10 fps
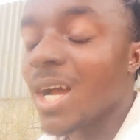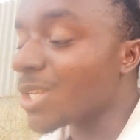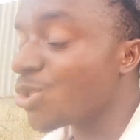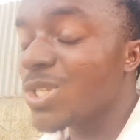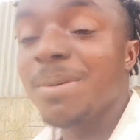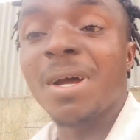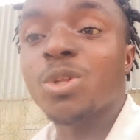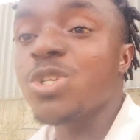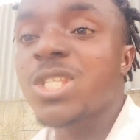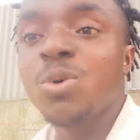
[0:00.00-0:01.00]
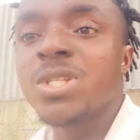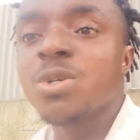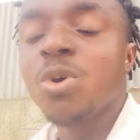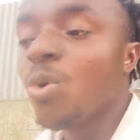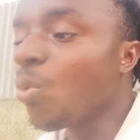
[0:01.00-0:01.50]
As you see me, I don't stay
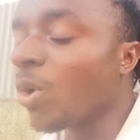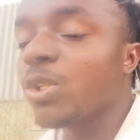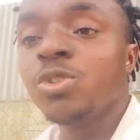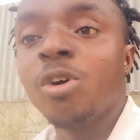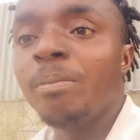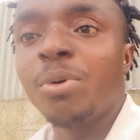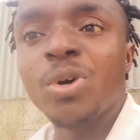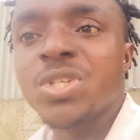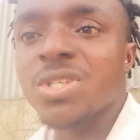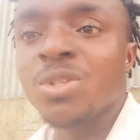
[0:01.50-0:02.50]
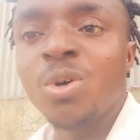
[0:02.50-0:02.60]
with what young boys.